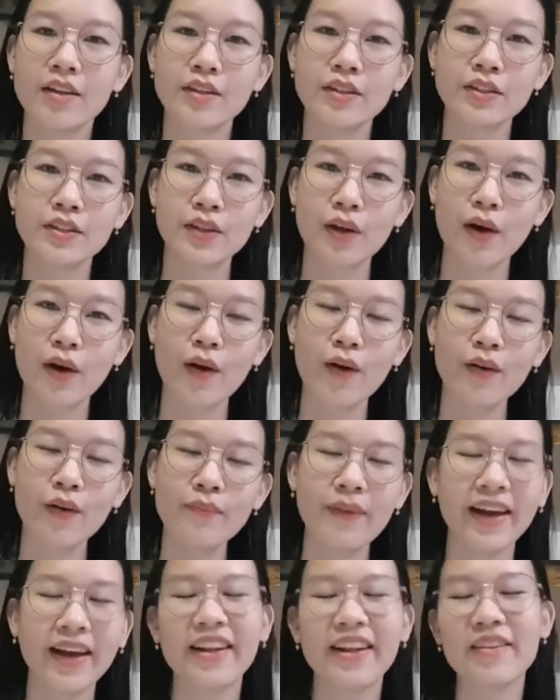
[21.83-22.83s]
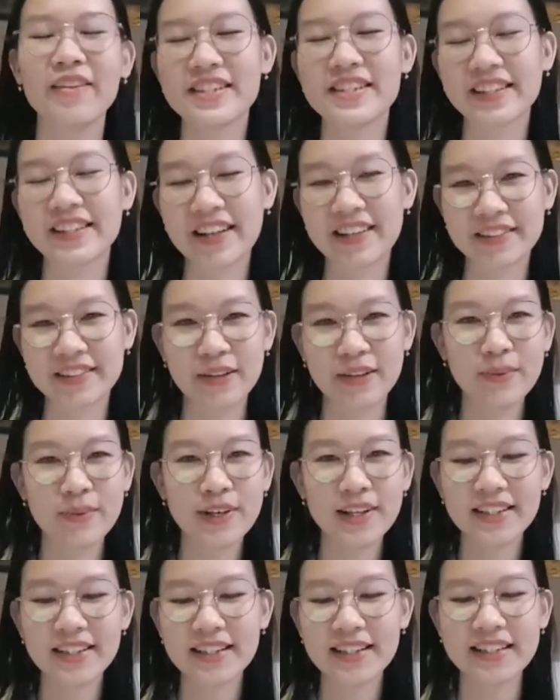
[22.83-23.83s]
So, my name is
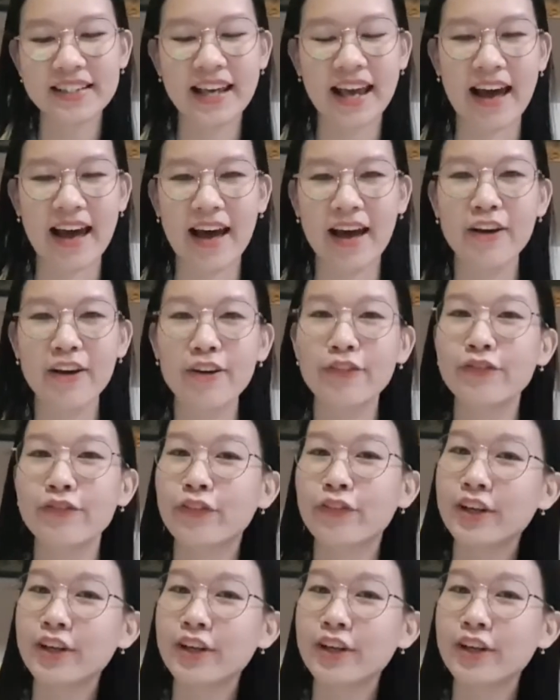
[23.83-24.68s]
Deborah Sasiang.